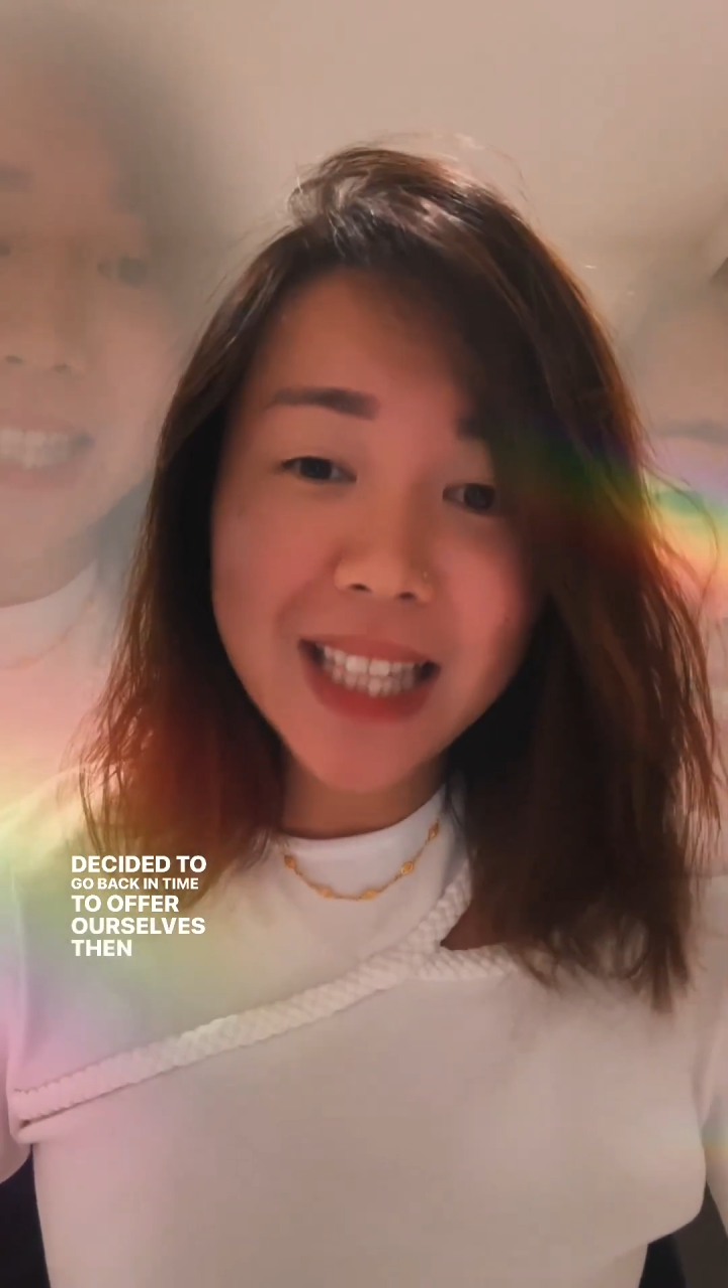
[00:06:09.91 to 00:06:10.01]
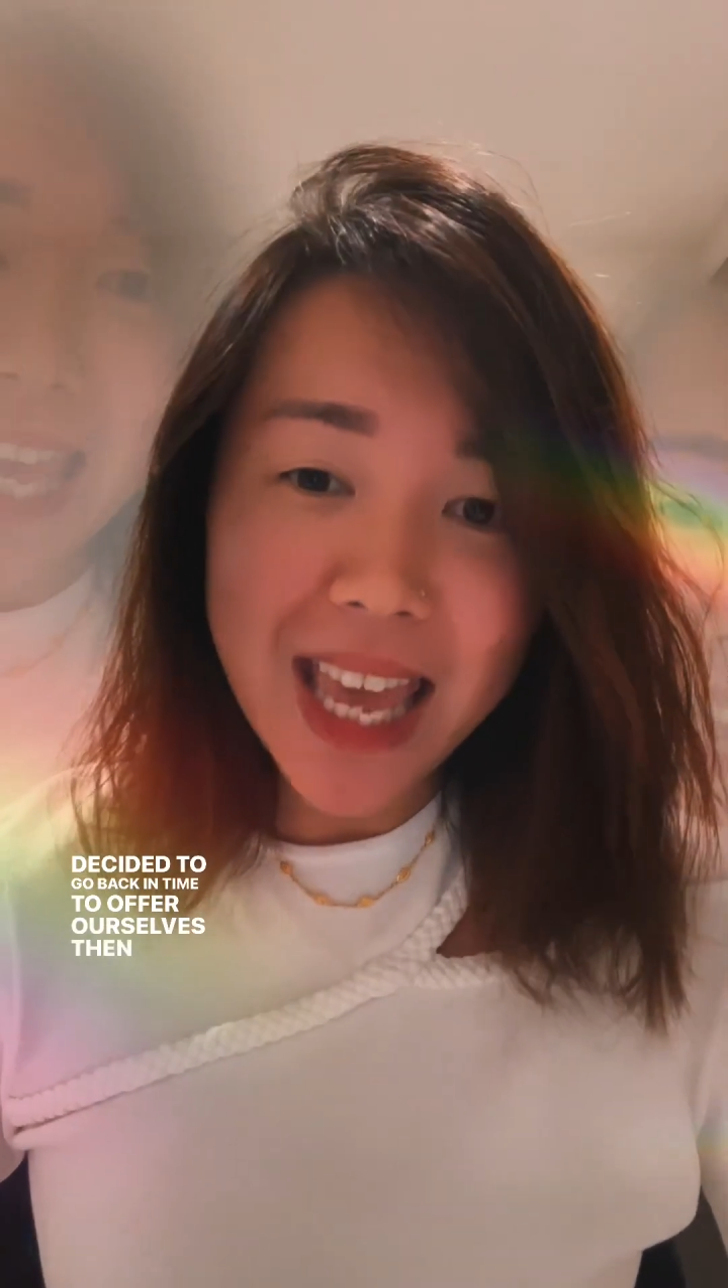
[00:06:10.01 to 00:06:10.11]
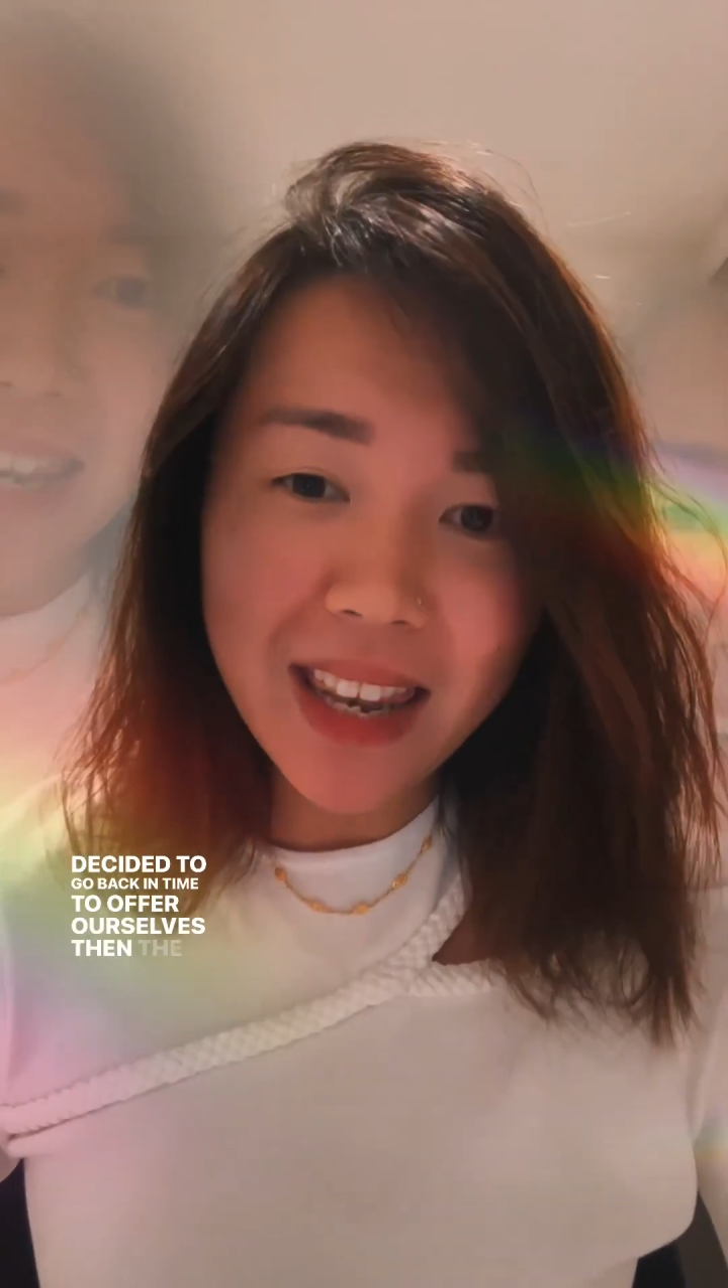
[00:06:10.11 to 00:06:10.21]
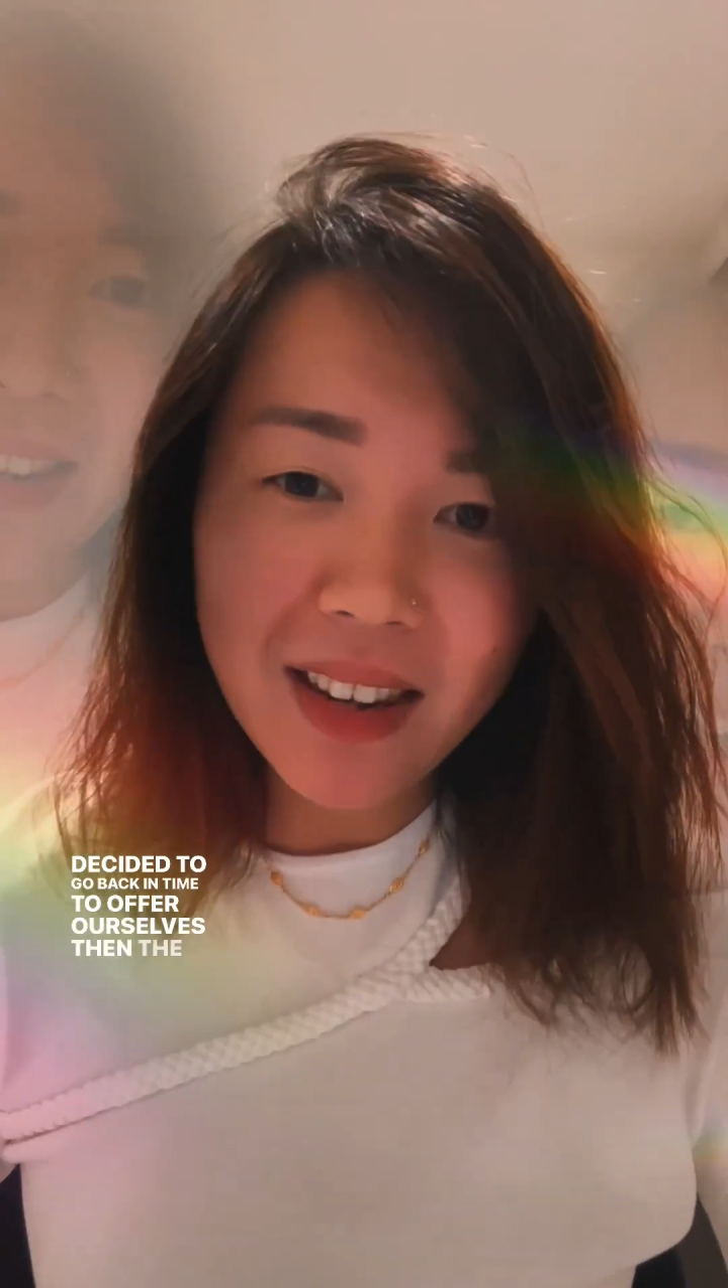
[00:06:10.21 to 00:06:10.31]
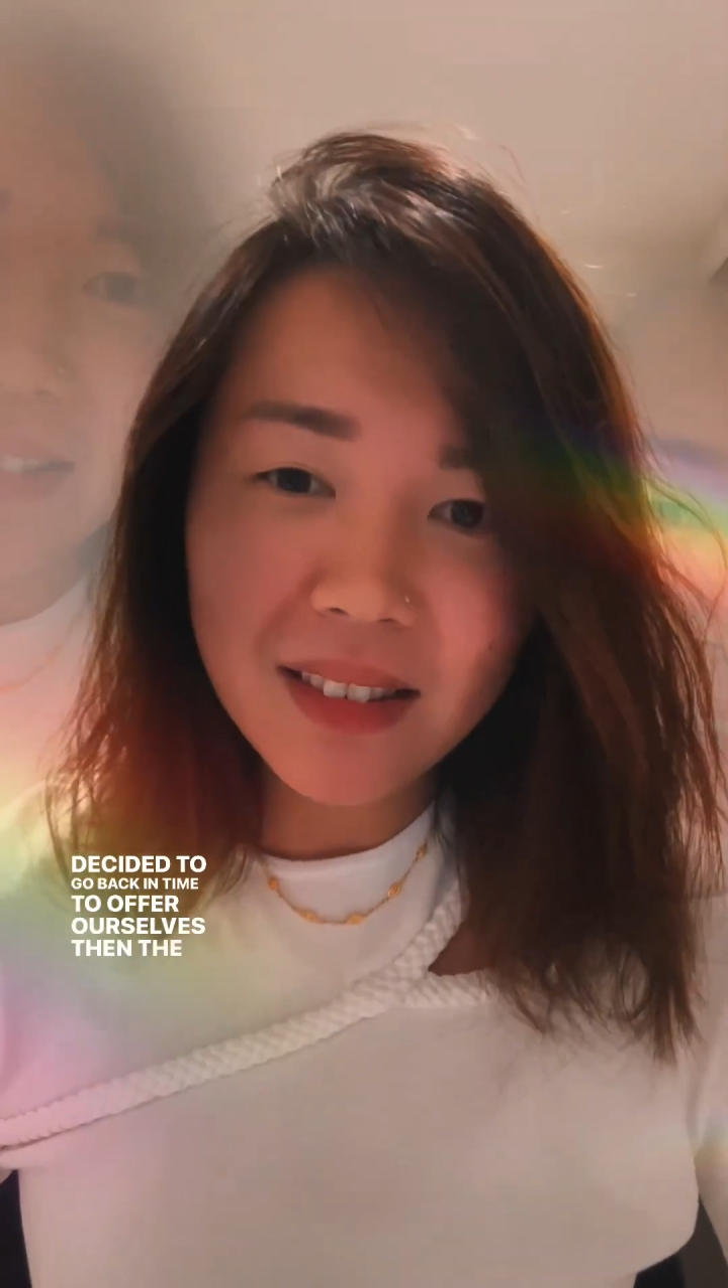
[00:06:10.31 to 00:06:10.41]

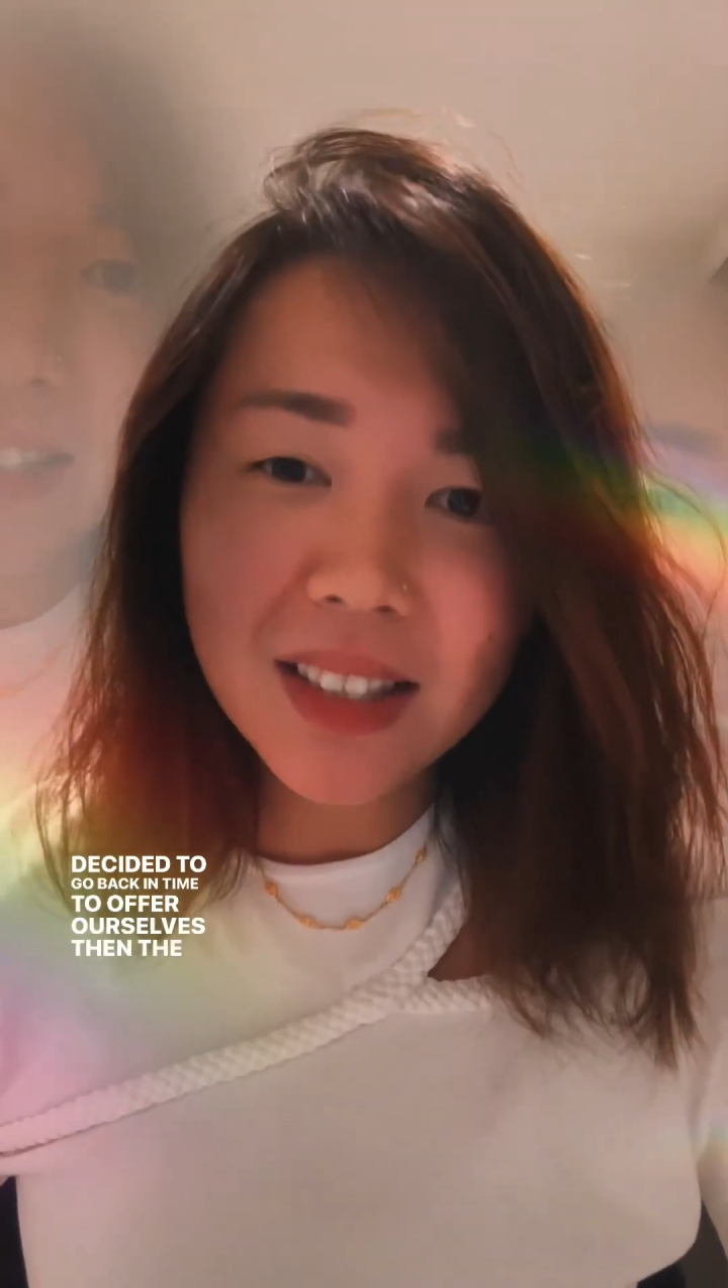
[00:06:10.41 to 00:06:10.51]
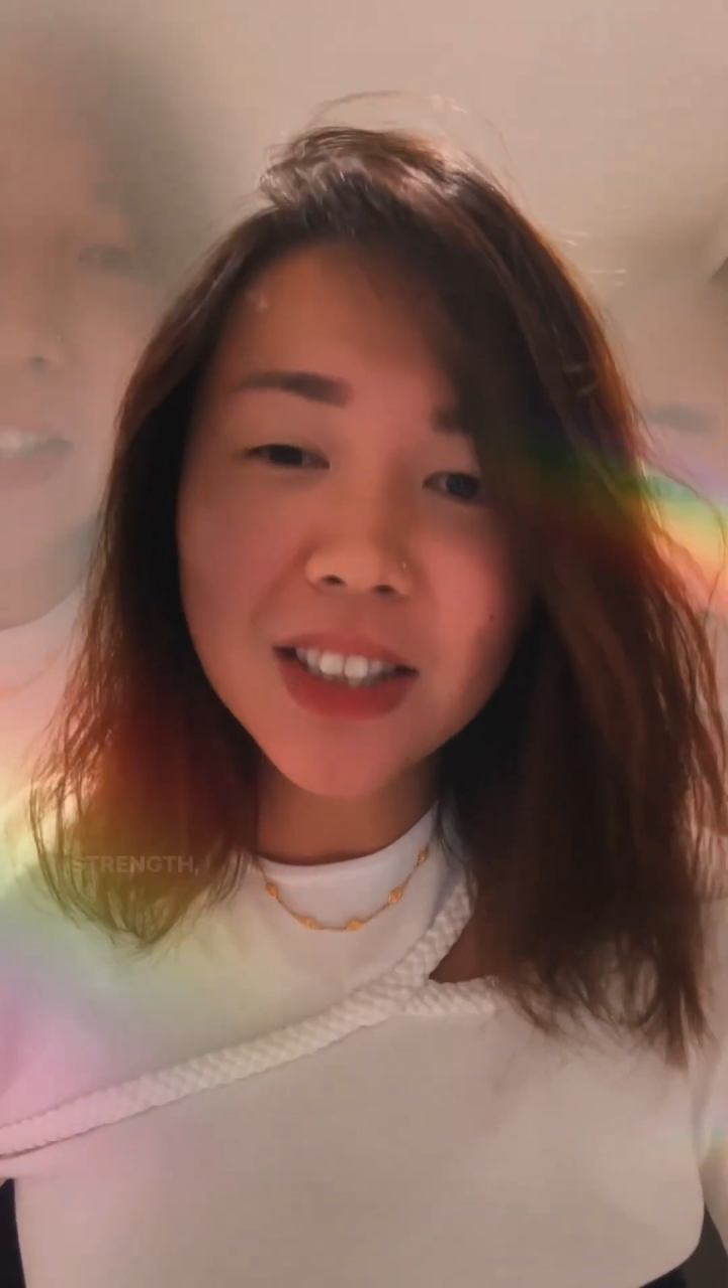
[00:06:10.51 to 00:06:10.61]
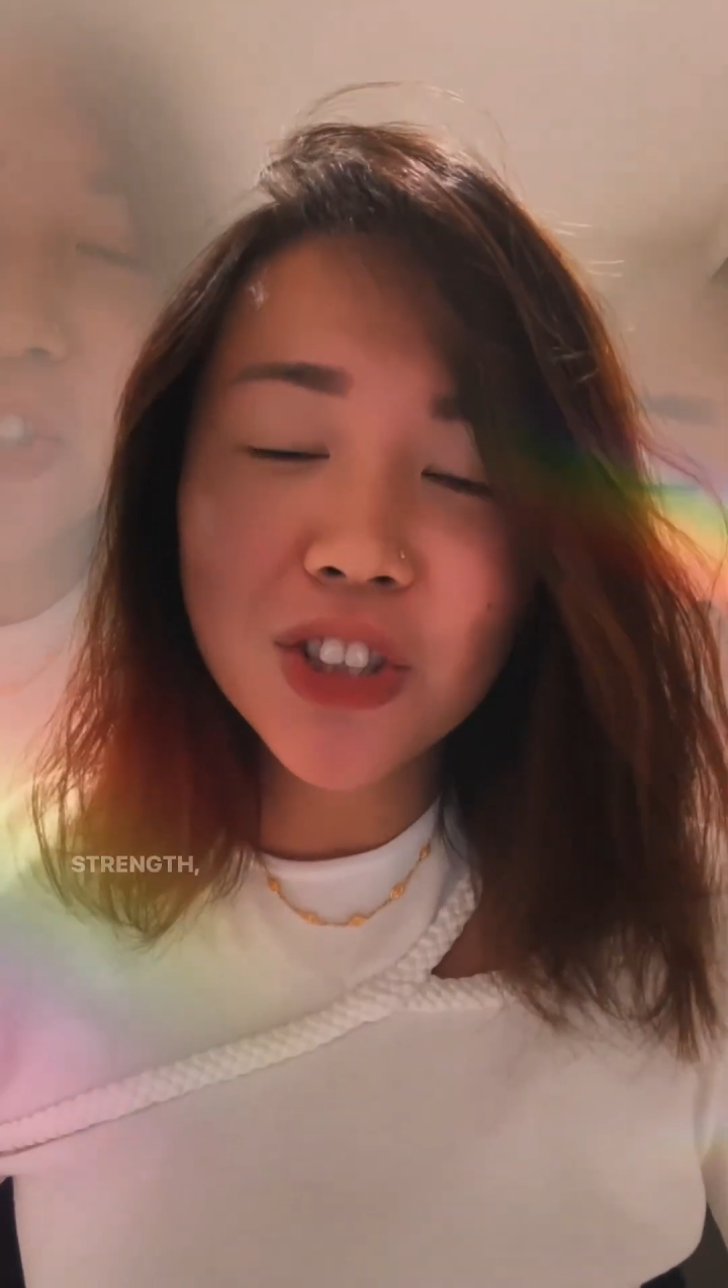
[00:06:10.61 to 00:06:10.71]
then the